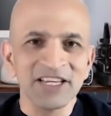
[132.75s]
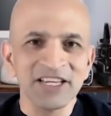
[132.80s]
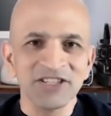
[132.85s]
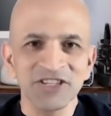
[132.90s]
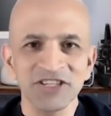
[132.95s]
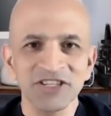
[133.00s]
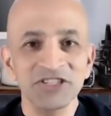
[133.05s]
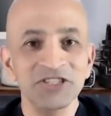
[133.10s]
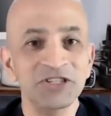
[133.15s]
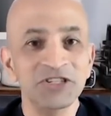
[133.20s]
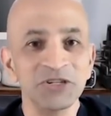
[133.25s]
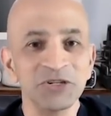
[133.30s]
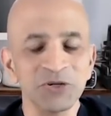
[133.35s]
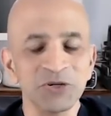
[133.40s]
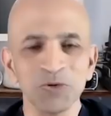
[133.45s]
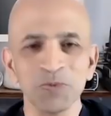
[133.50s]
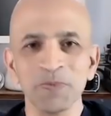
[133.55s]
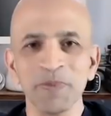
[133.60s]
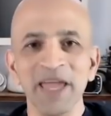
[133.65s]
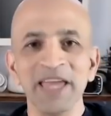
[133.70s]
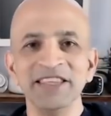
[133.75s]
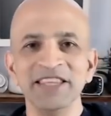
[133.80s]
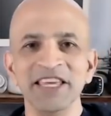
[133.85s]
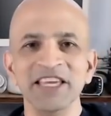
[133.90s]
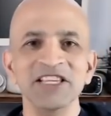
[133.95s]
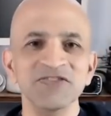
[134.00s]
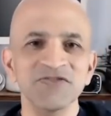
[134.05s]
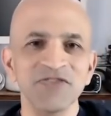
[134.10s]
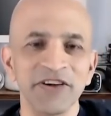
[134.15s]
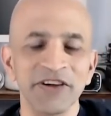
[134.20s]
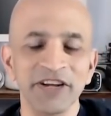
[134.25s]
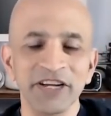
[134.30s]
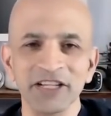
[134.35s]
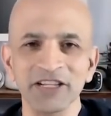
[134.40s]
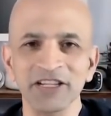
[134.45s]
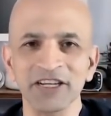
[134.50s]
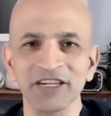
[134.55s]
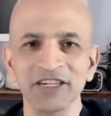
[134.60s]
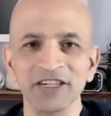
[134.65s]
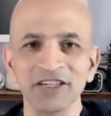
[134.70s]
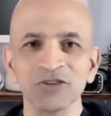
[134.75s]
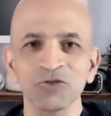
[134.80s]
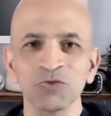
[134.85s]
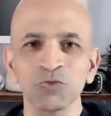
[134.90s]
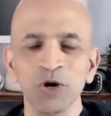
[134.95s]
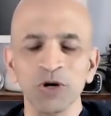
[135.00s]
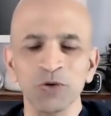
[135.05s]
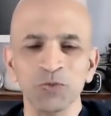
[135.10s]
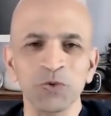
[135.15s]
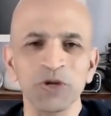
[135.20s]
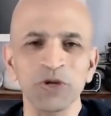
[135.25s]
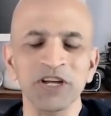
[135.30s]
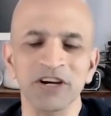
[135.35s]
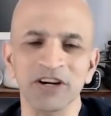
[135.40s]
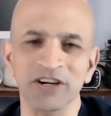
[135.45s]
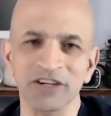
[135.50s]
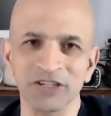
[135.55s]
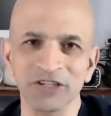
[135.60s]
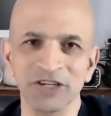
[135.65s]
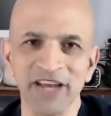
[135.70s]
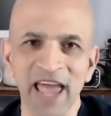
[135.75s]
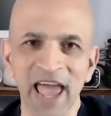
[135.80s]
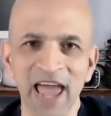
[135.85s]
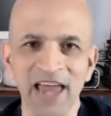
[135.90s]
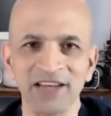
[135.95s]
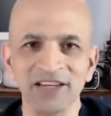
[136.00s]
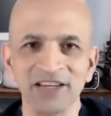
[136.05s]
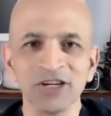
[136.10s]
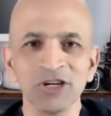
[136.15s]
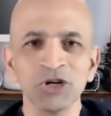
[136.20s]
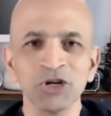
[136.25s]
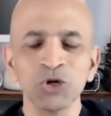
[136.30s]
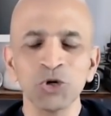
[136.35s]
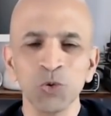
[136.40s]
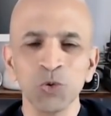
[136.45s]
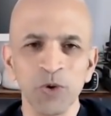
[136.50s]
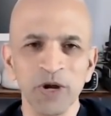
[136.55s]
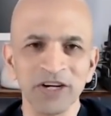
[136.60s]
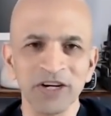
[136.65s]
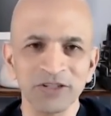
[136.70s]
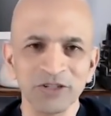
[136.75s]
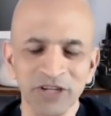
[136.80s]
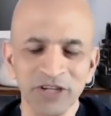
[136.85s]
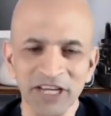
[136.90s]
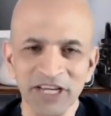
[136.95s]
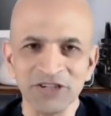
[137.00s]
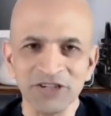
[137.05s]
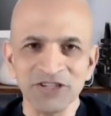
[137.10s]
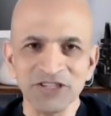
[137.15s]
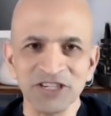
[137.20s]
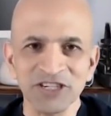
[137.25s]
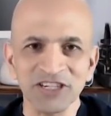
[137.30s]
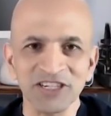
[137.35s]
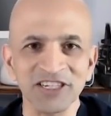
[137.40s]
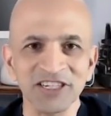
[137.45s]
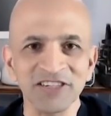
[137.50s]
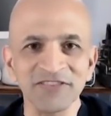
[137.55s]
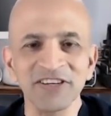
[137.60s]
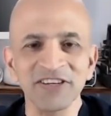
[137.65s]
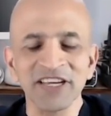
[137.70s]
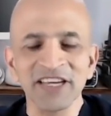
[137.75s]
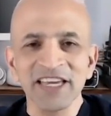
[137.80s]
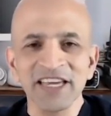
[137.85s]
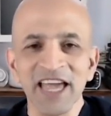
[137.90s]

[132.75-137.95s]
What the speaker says: just to make things very clear what we are good at, who we are looking to serve,